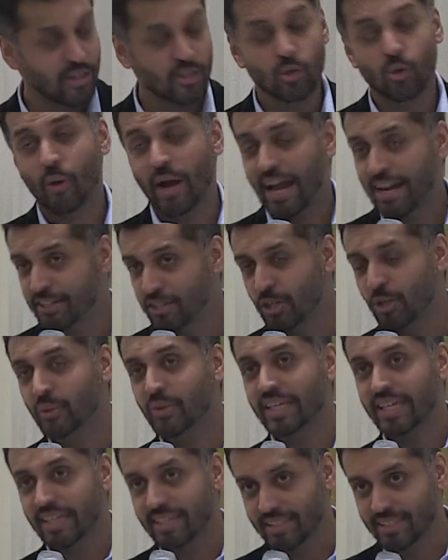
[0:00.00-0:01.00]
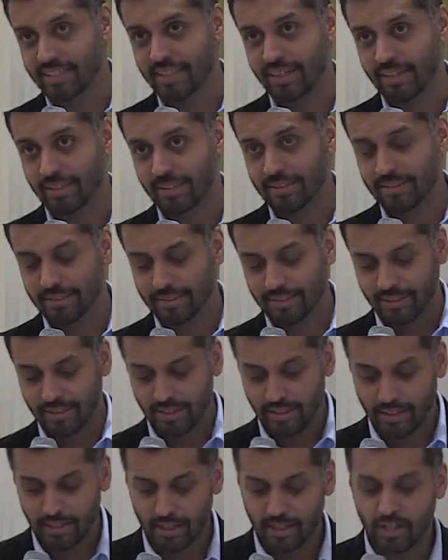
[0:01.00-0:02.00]
who had to go to ESL,
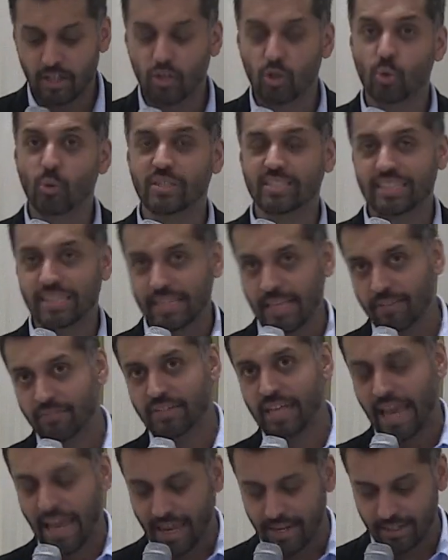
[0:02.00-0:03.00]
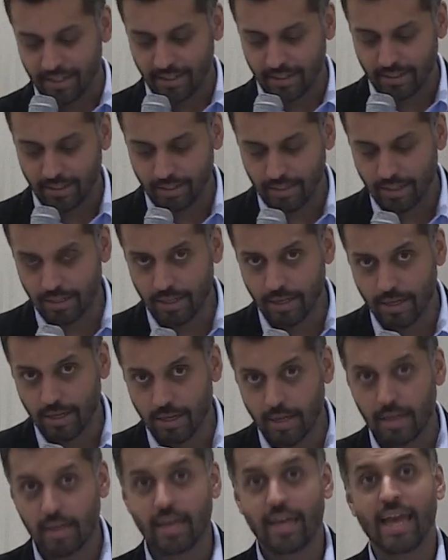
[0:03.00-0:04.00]
who is left-handed,
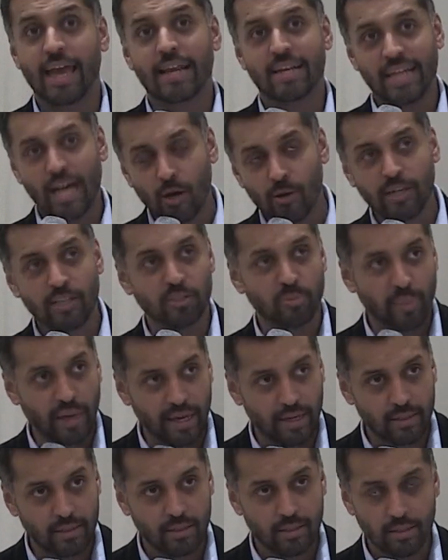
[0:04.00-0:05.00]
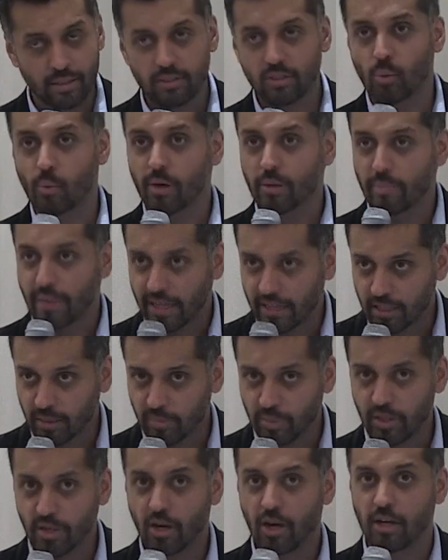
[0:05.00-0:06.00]
and now gets paid to wear
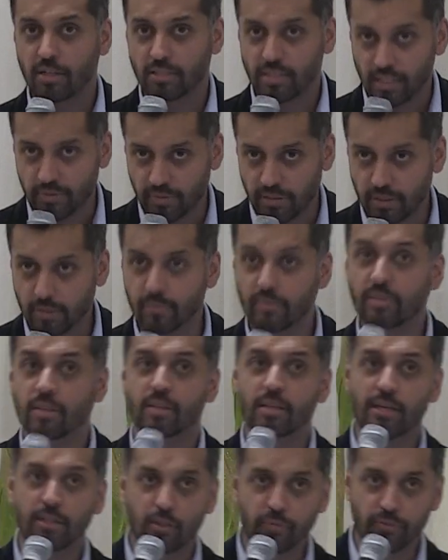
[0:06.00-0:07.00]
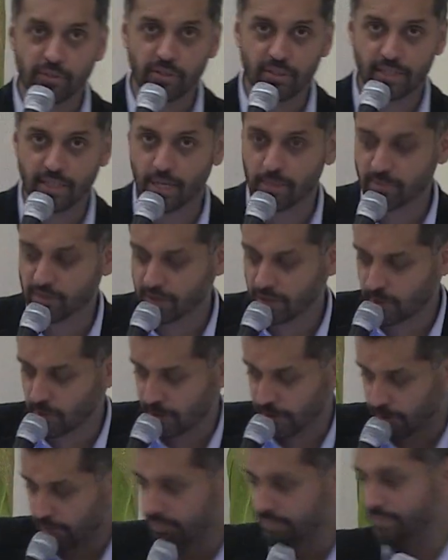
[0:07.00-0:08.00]
makeup on TV. Thank you for your time.
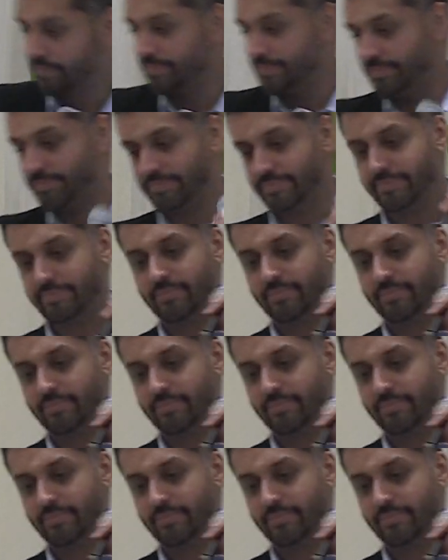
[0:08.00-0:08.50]
Assalamu alaikum.